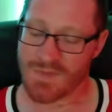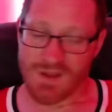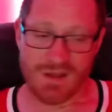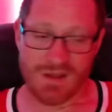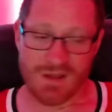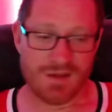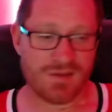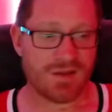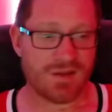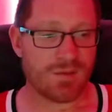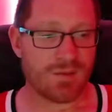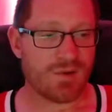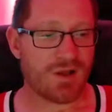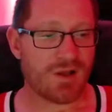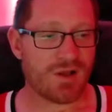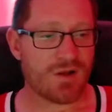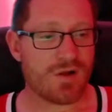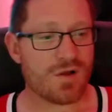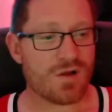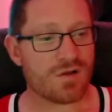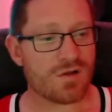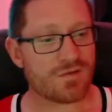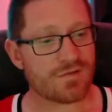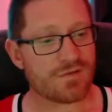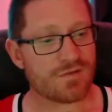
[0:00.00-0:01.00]
I think I'm going to
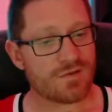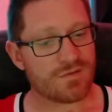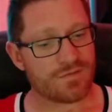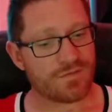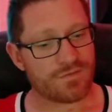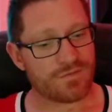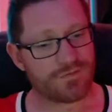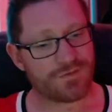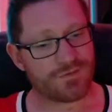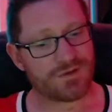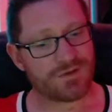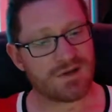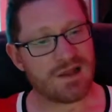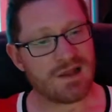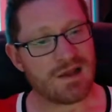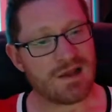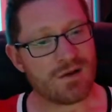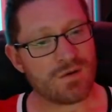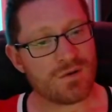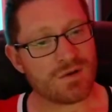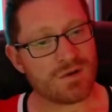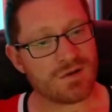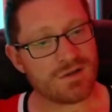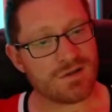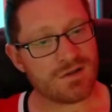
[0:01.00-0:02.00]
call it for
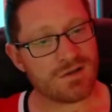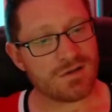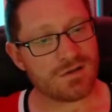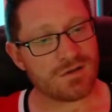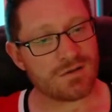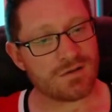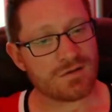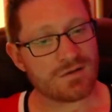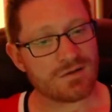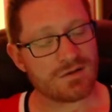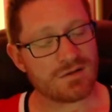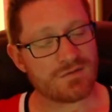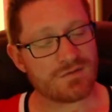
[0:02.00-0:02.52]
now on here.